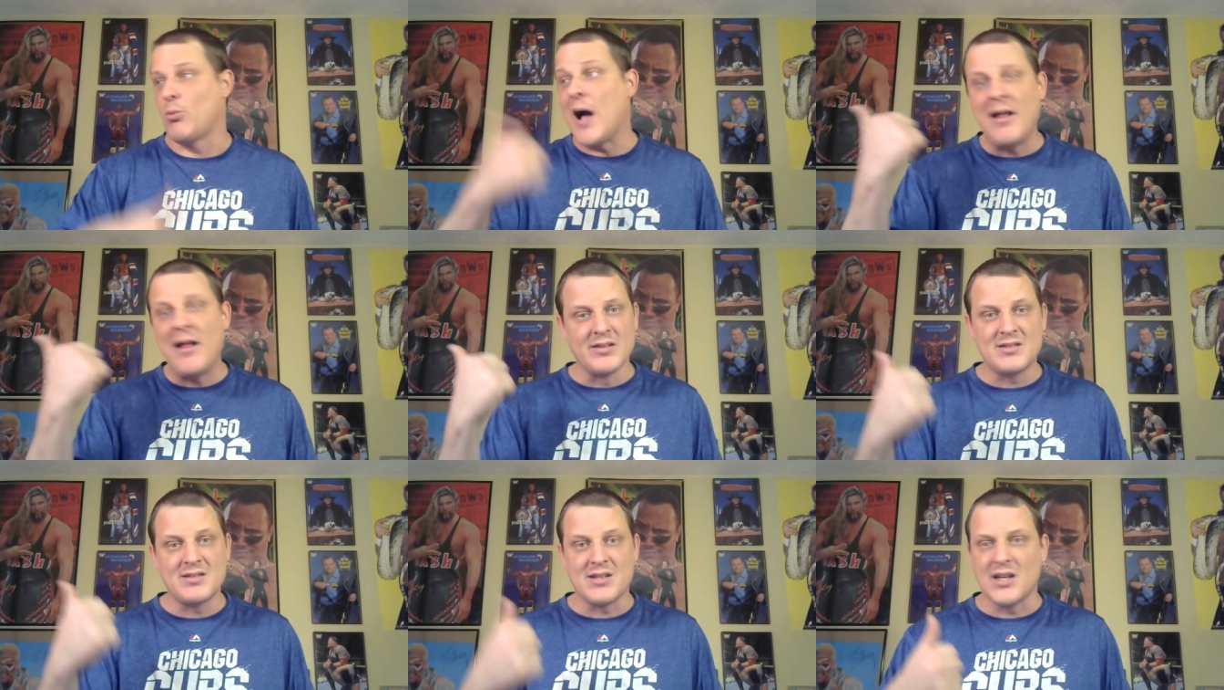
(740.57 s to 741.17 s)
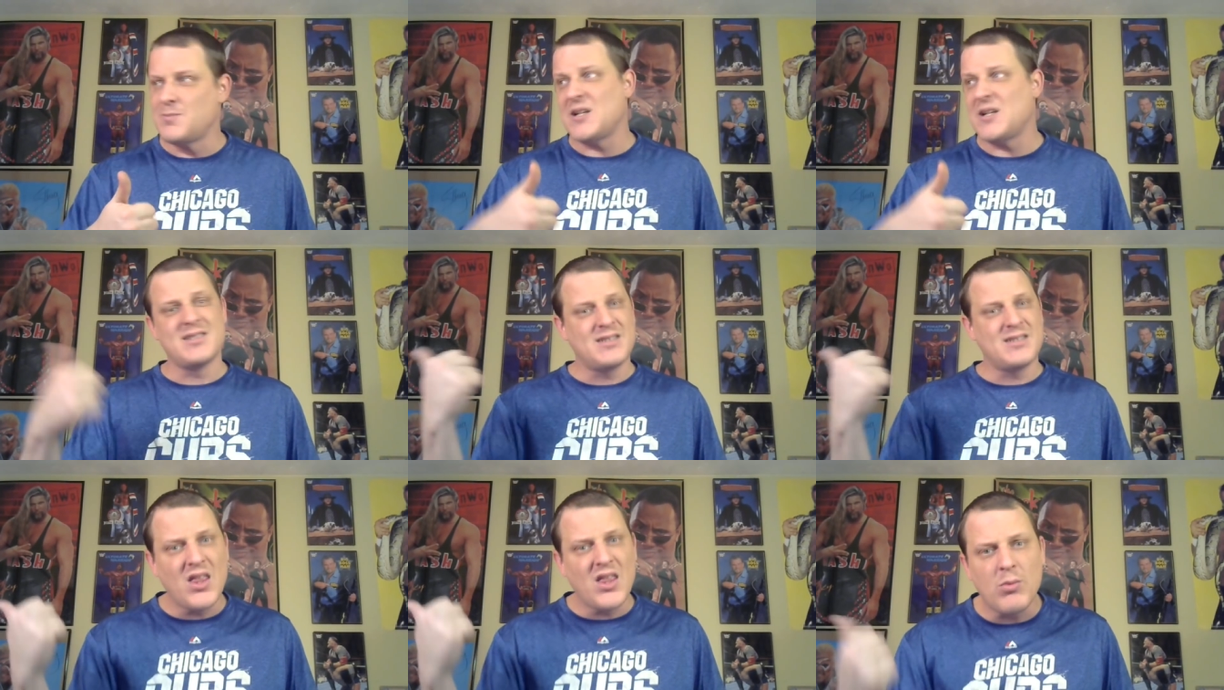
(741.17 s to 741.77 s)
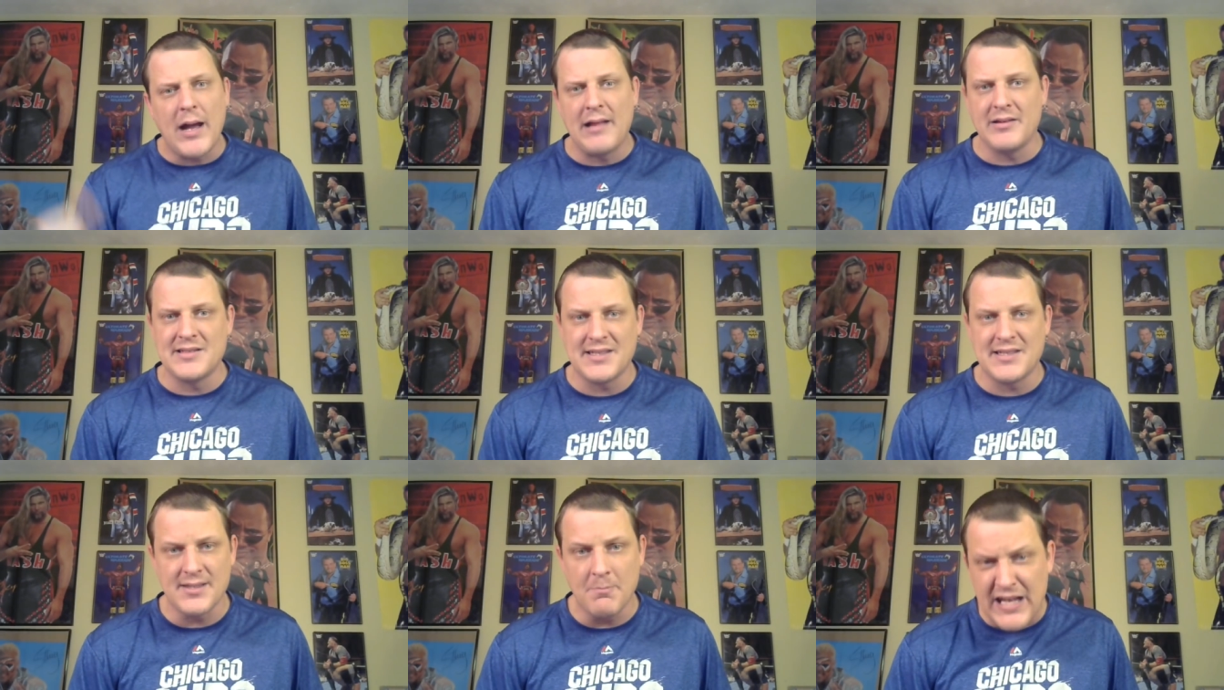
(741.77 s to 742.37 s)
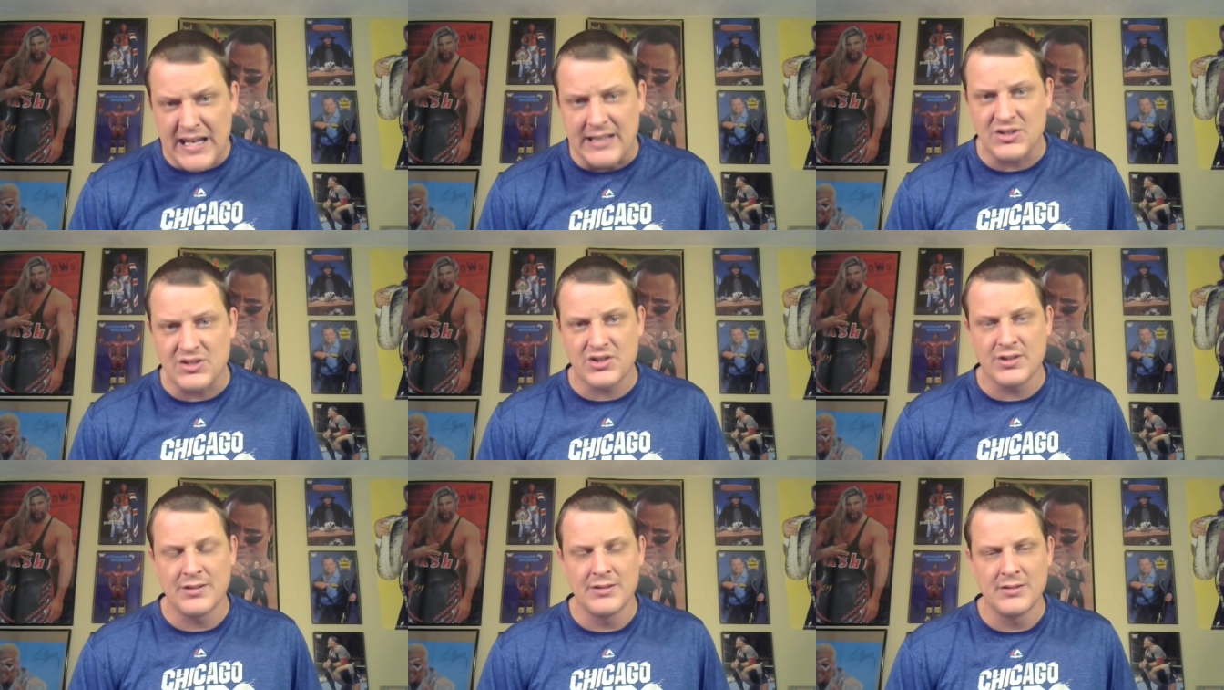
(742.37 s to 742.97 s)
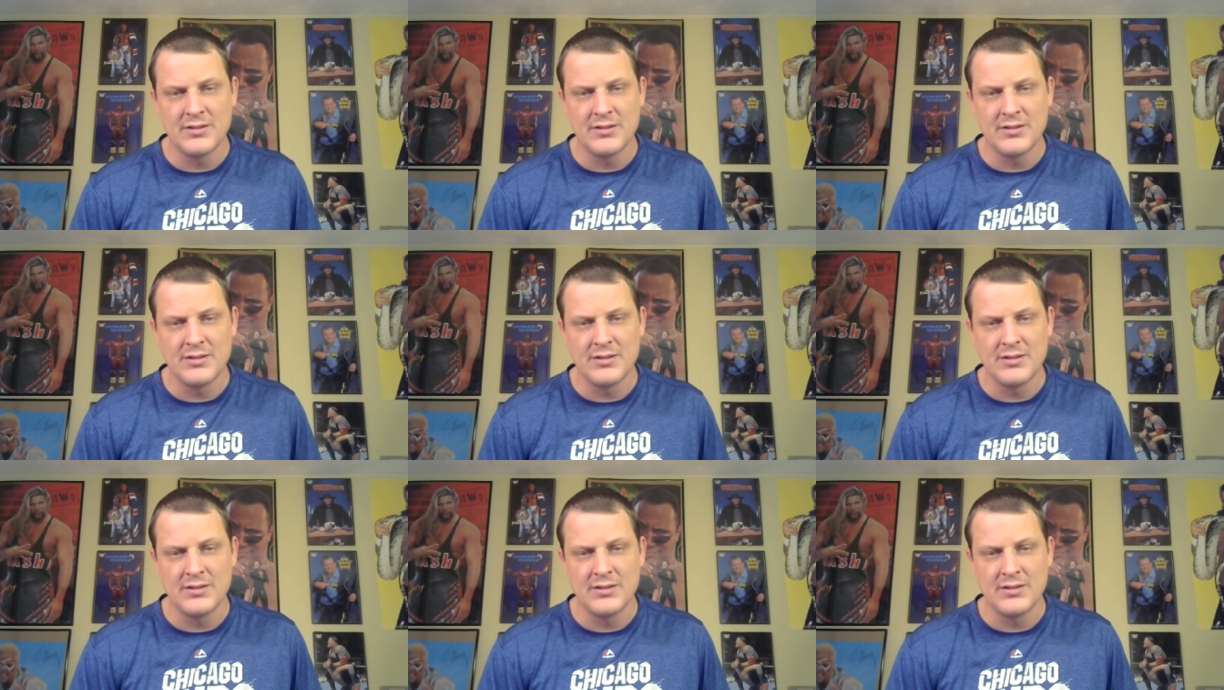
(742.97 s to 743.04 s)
Rollins does because Seth Rollins is a bitch